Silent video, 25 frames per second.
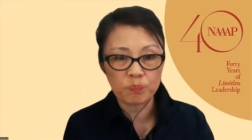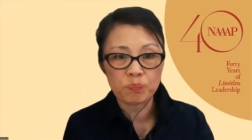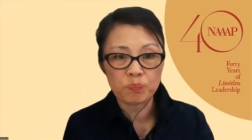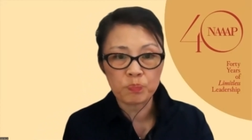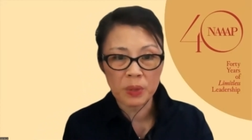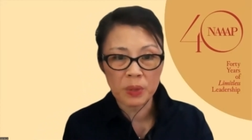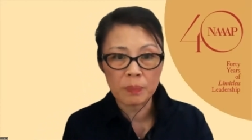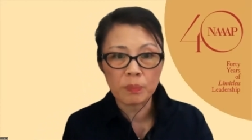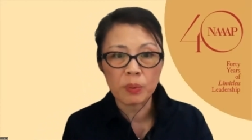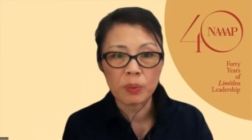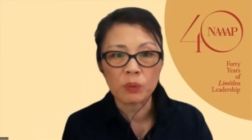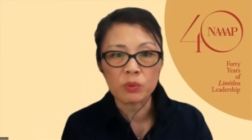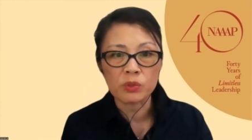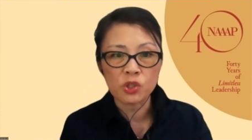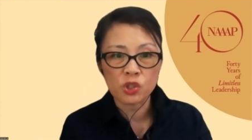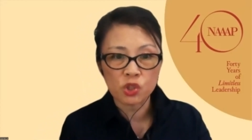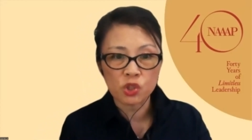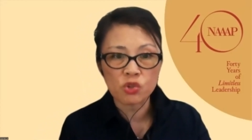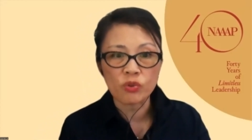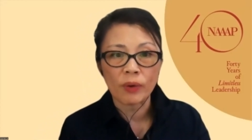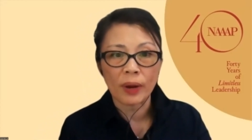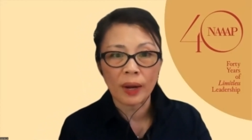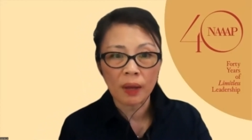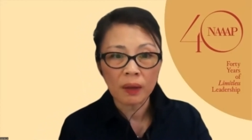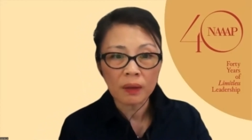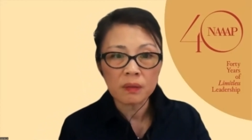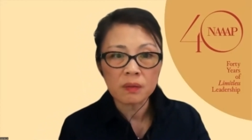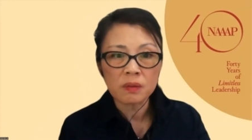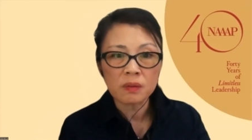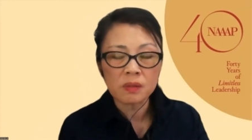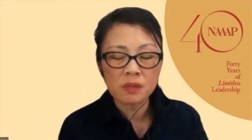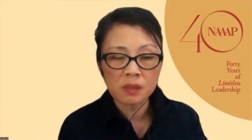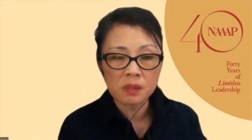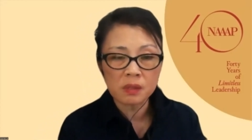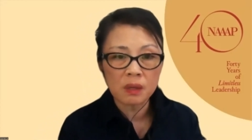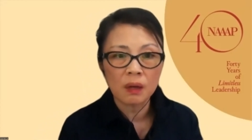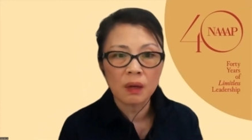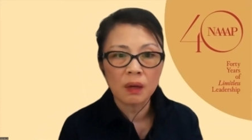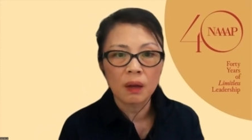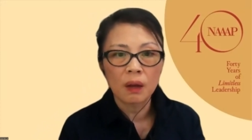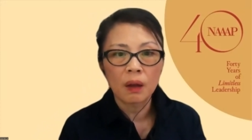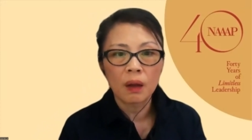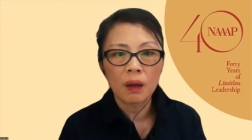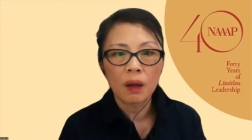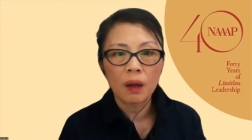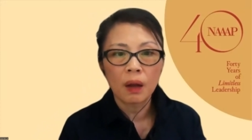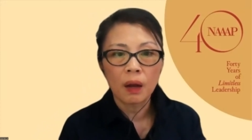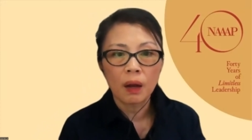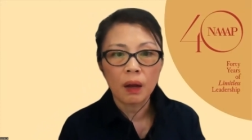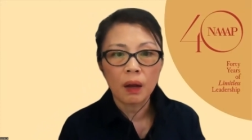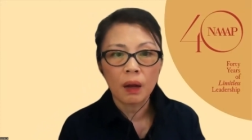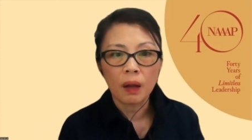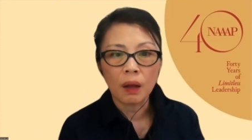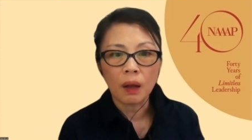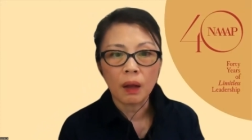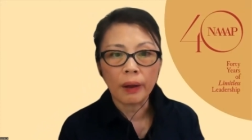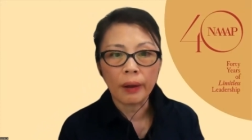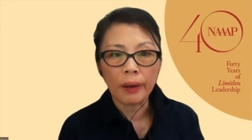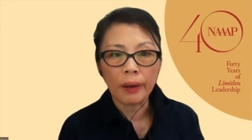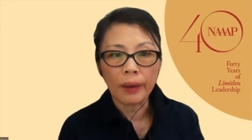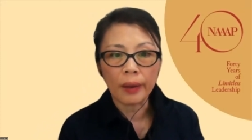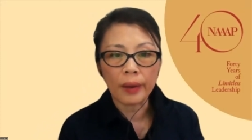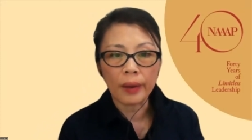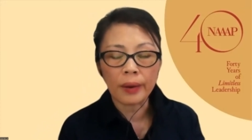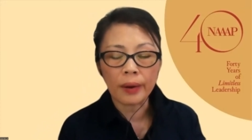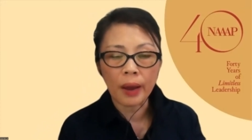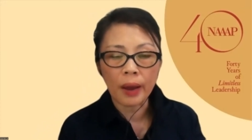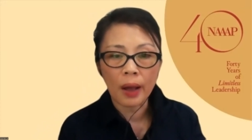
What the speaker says: people's strengths and